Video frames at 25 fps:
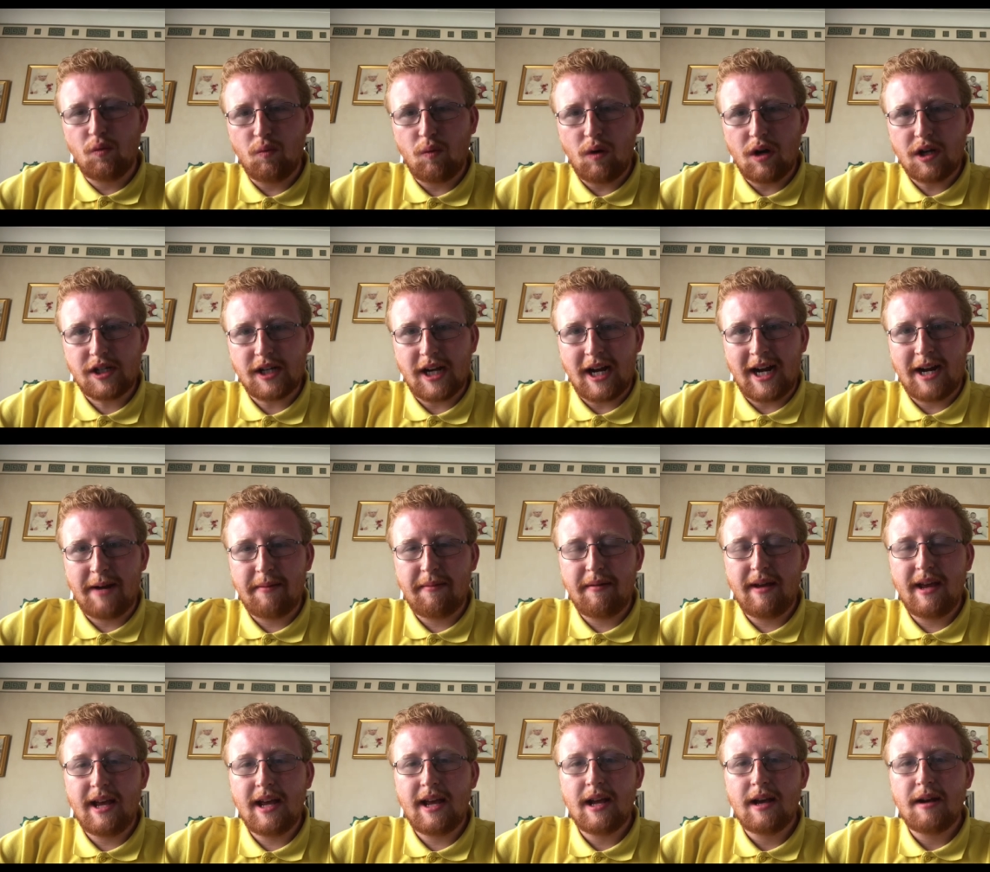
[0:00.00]
watch
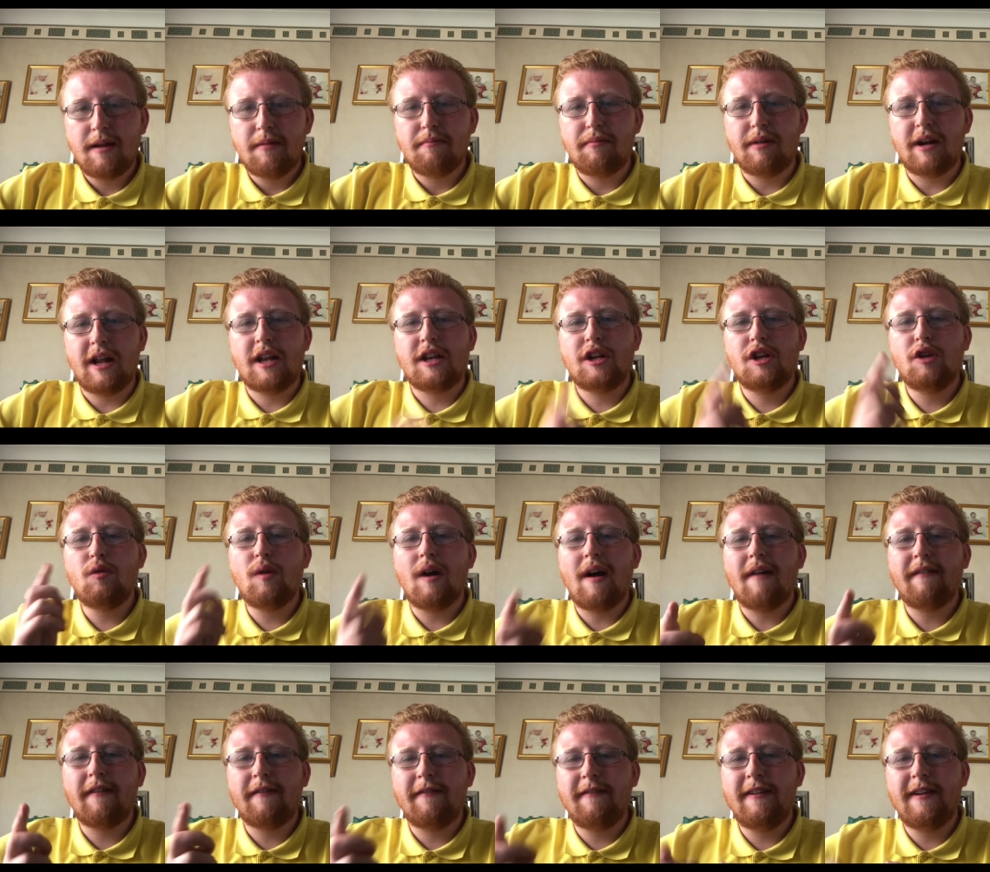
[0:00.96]
anime, but I do have
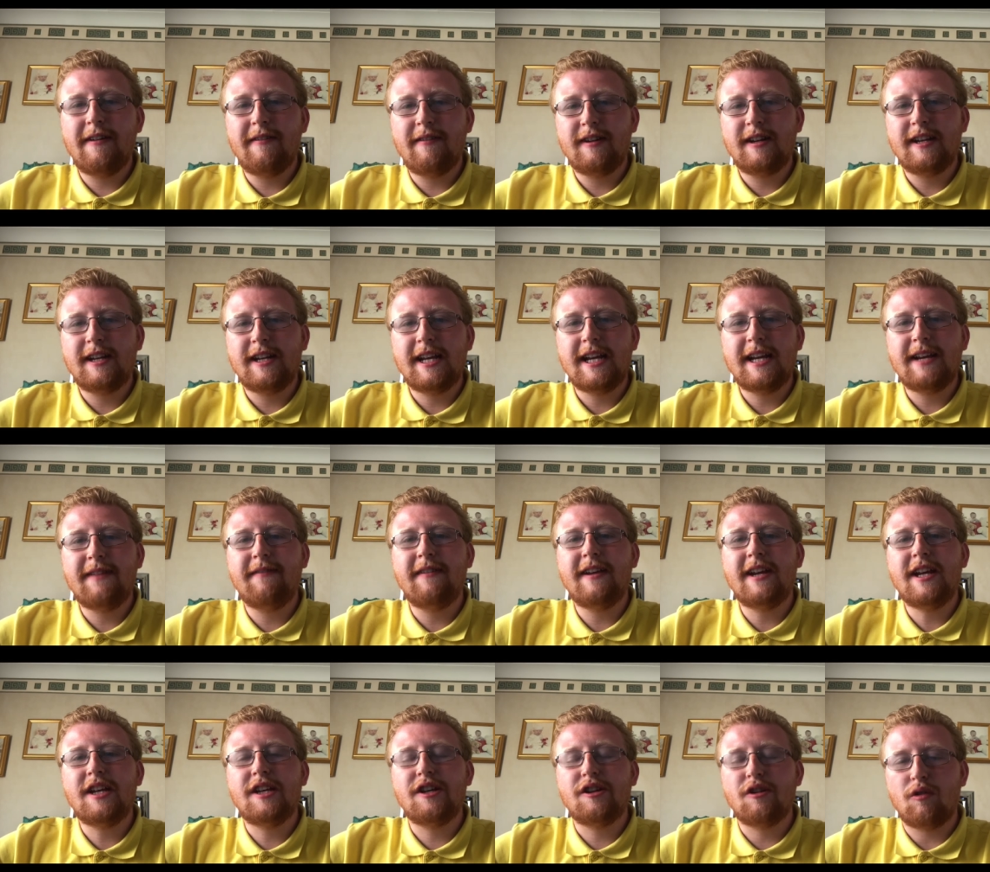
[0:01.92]
a favorite
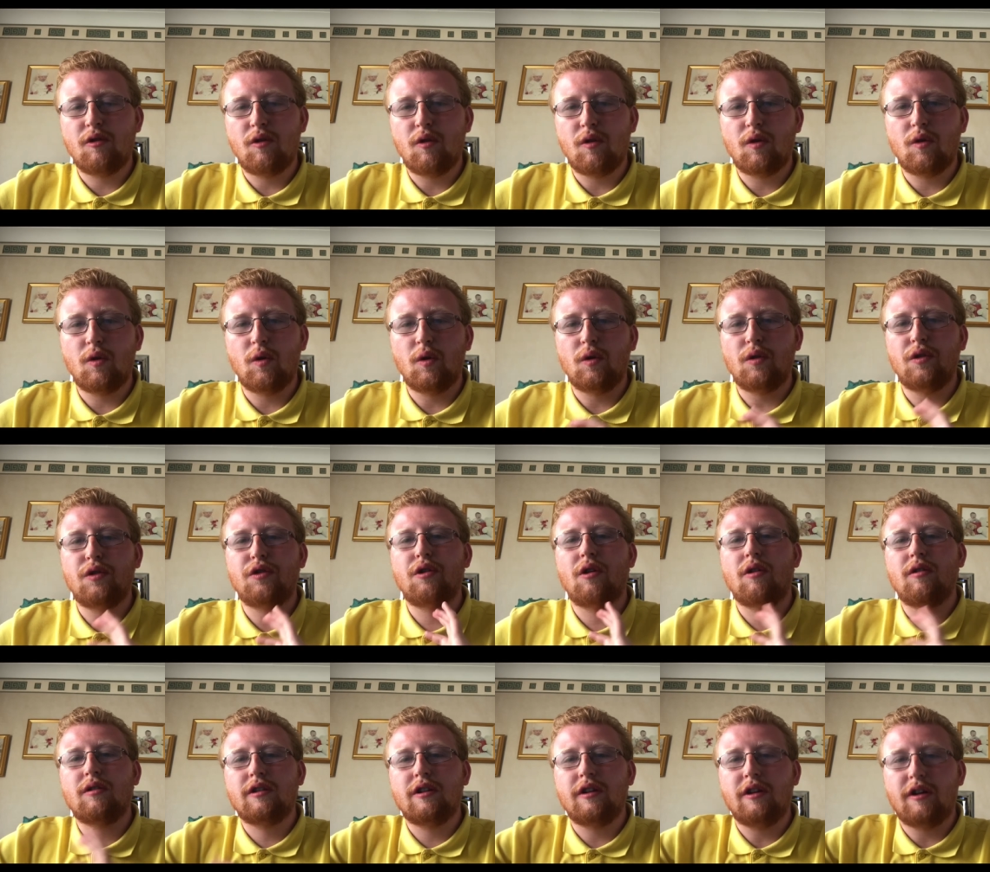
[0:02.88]
TV show called
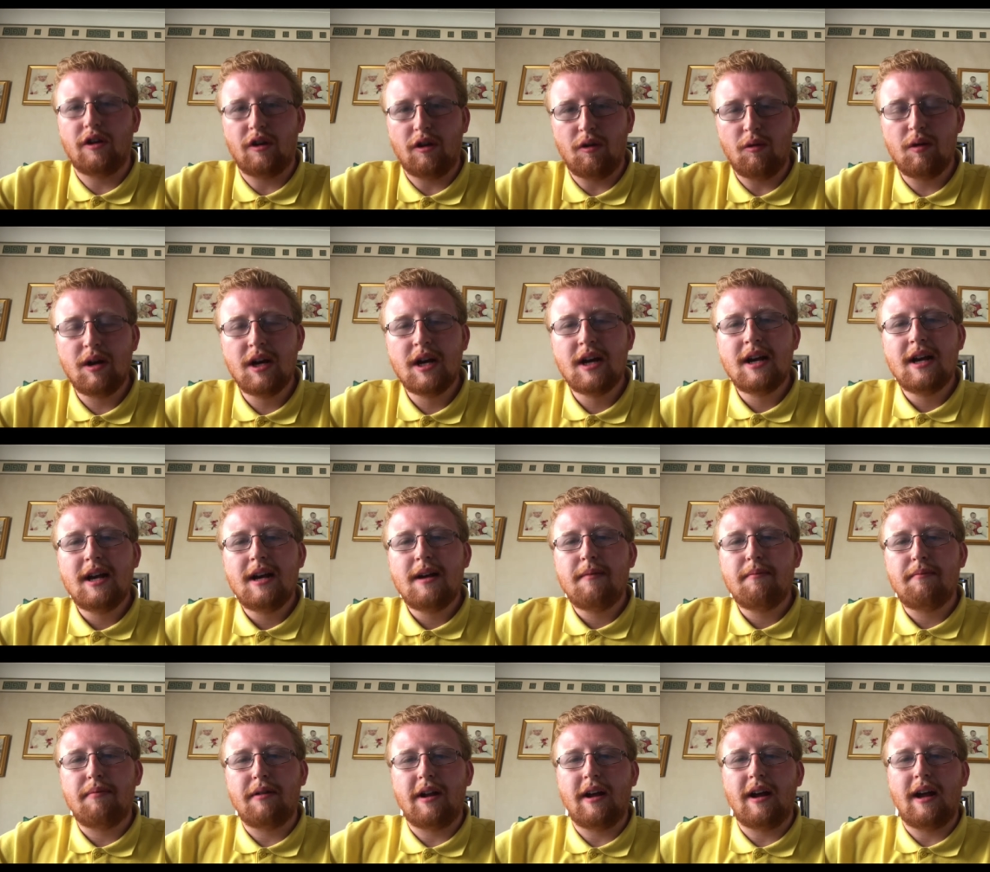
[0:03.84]
Doctor Who.
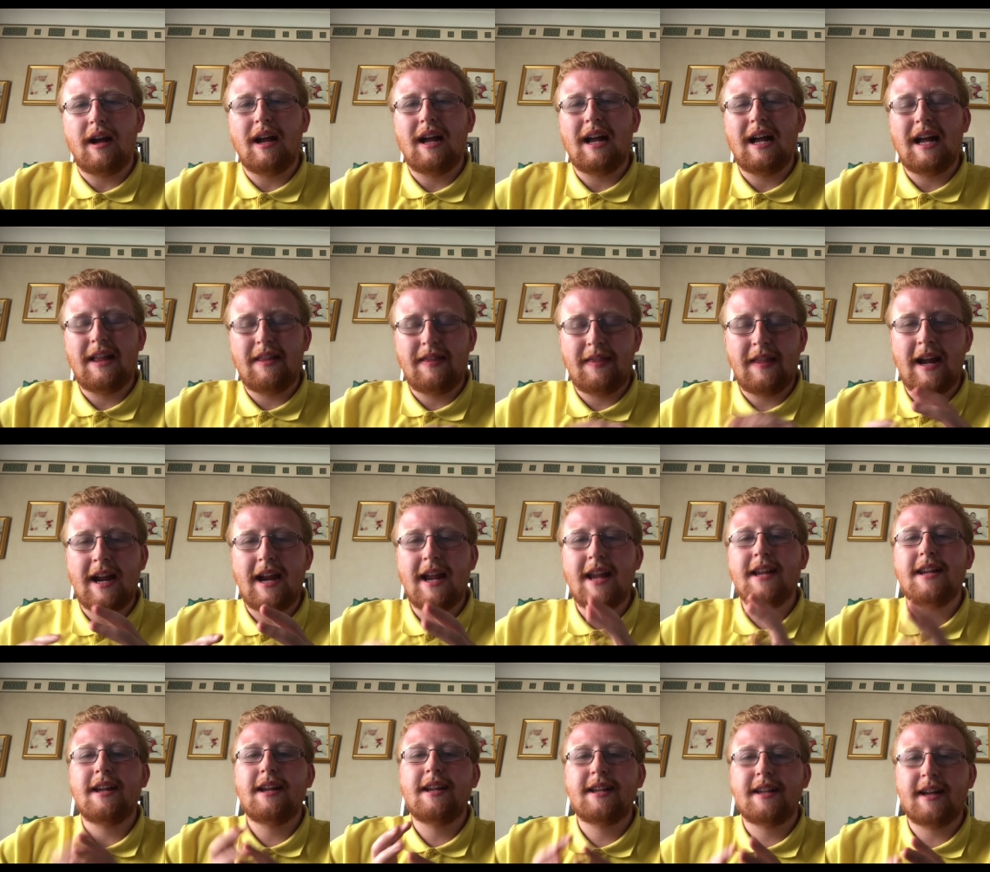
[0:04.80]
But I, uh, that is
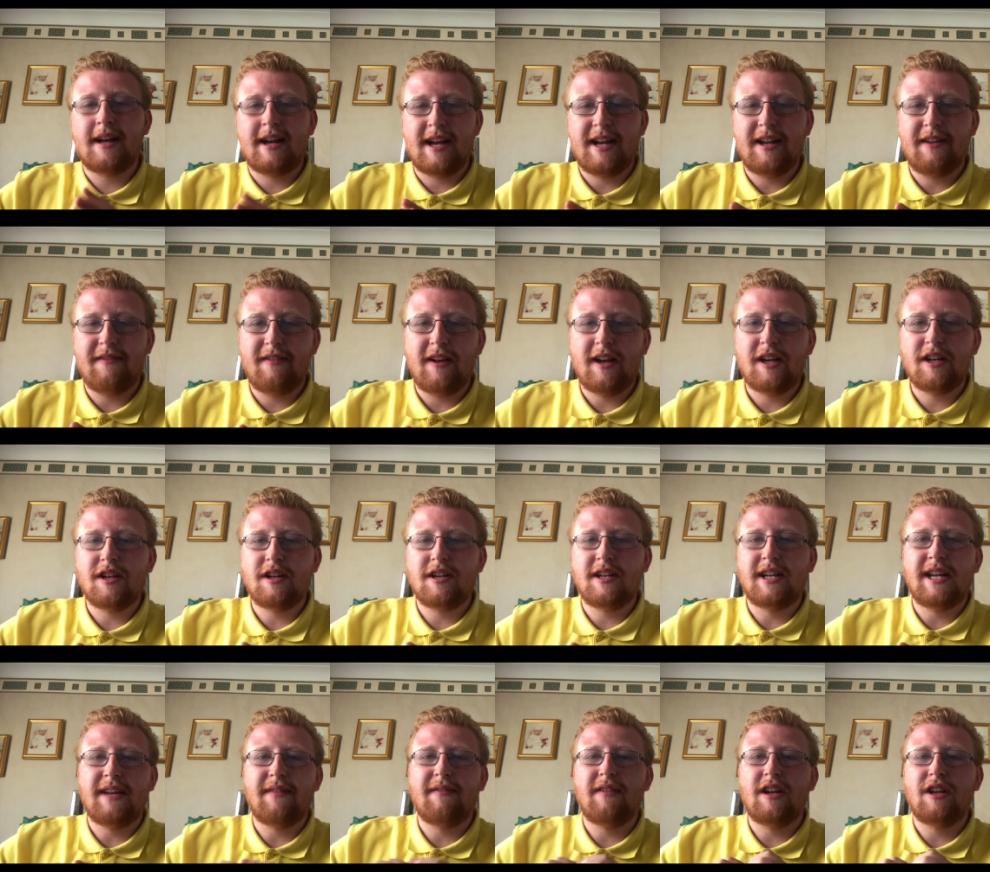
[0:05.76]
a science fiction
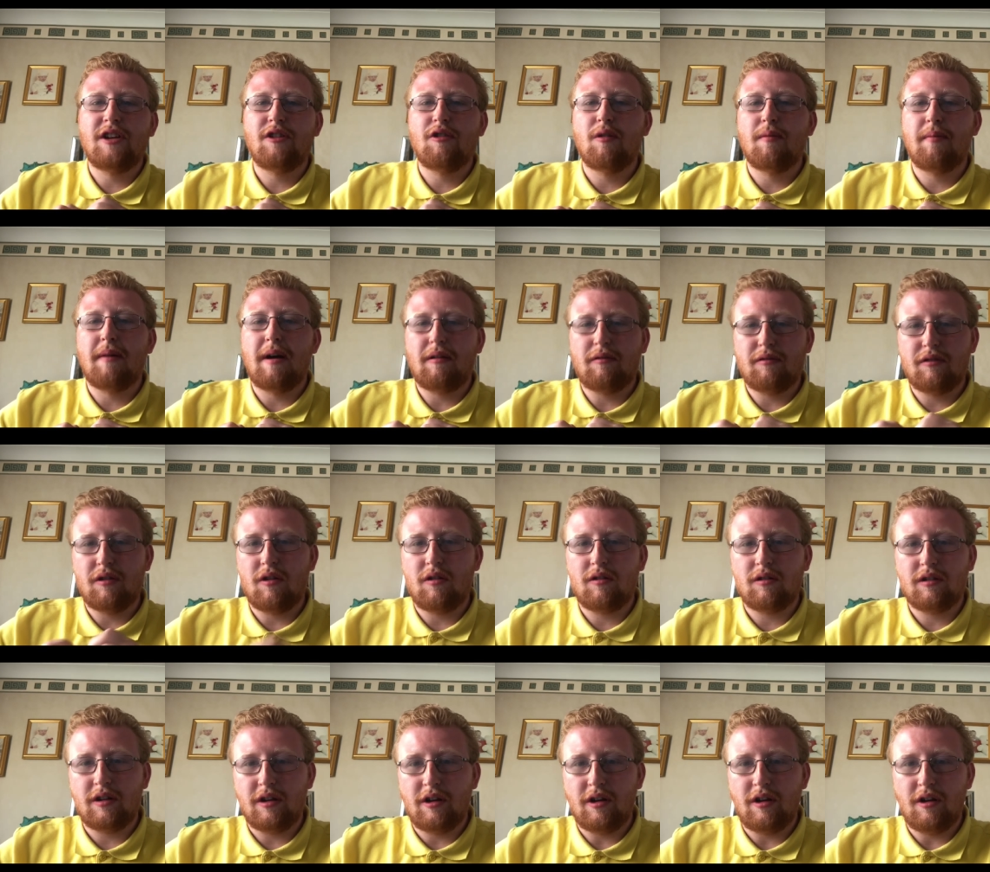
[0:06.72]
TV show about
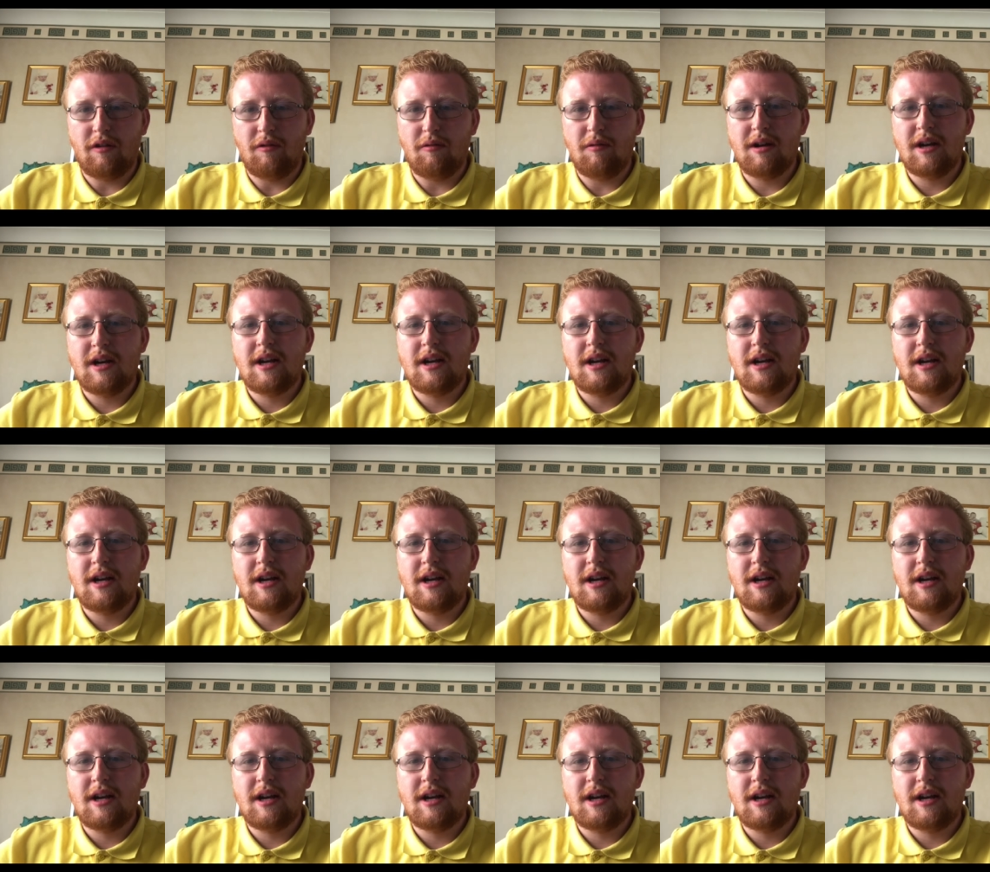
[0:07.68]
Doctor Who.